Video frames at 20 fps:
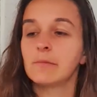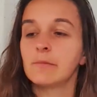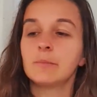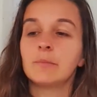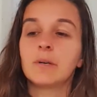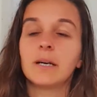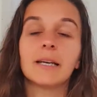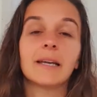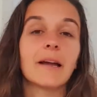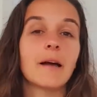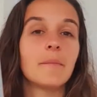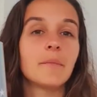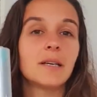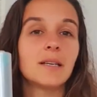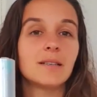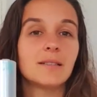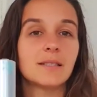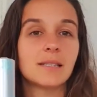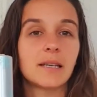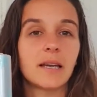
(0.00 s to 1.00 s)
might come in
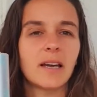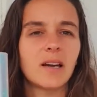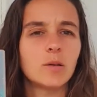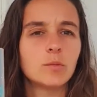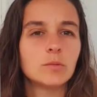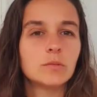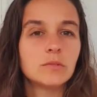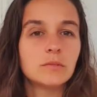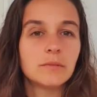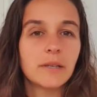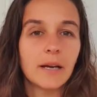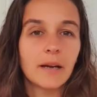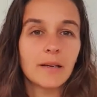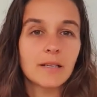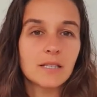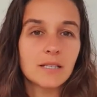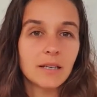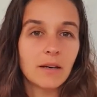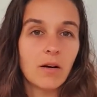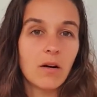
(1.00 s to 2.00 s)
and say, oh, well,
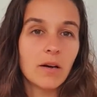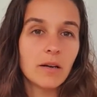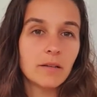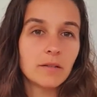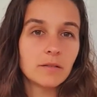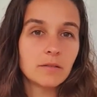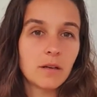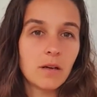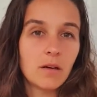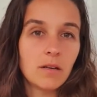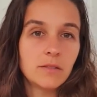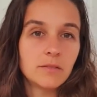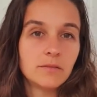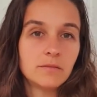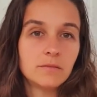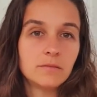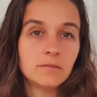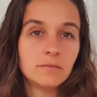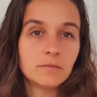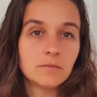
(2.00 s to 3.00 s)
actually, I
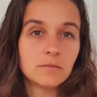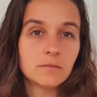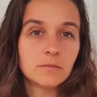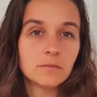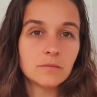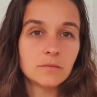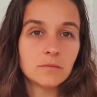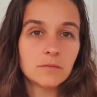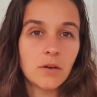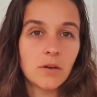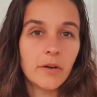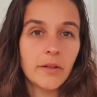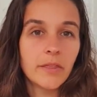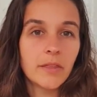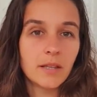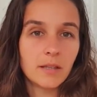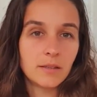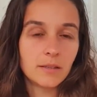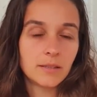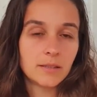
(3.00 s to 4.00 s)

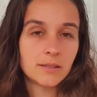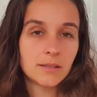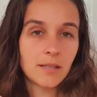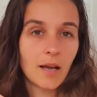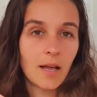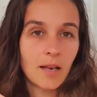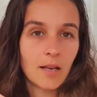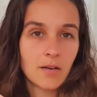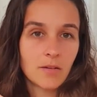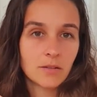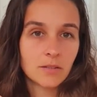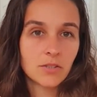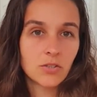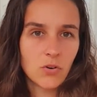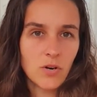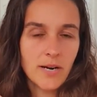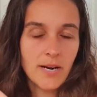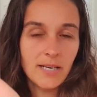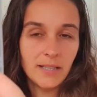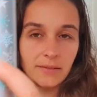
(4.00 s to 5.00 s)
think this colour is
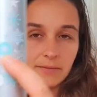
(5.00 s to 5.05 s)
green.